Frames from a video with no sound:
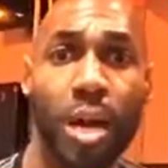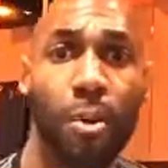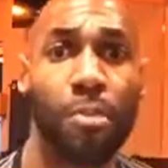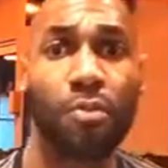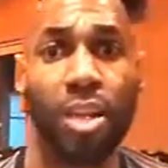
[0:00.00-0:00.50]

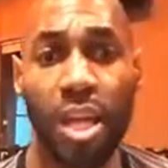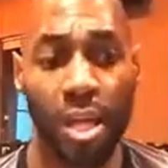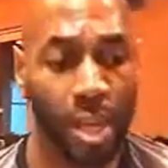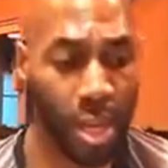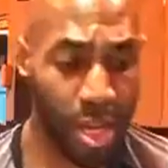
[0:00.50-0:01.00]
Hopefully,
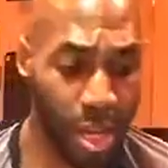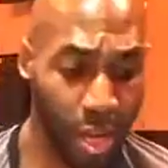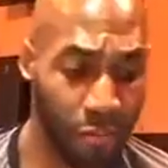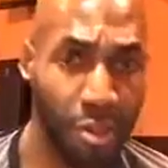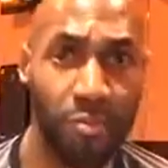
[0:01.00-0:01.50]

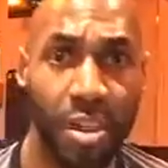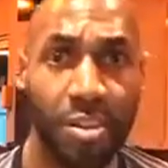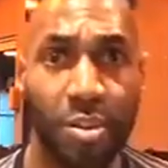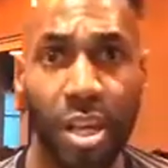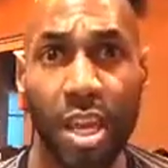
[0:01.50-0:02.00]
if you've been
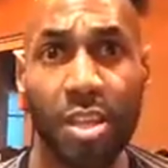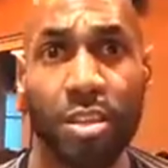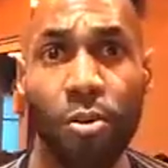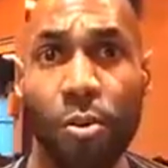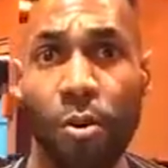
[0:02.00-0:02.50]
tuning
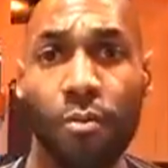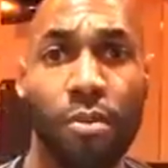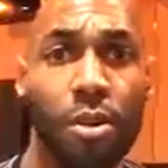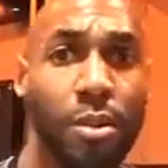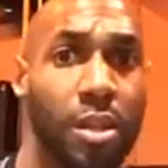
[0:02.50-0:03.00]
in or
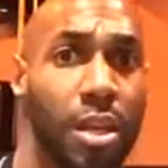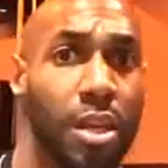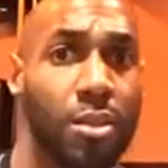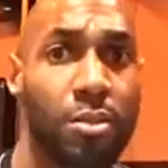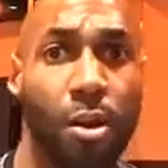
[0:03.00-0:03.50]
viewing
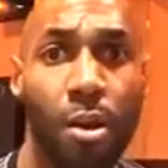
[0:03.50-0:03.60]
these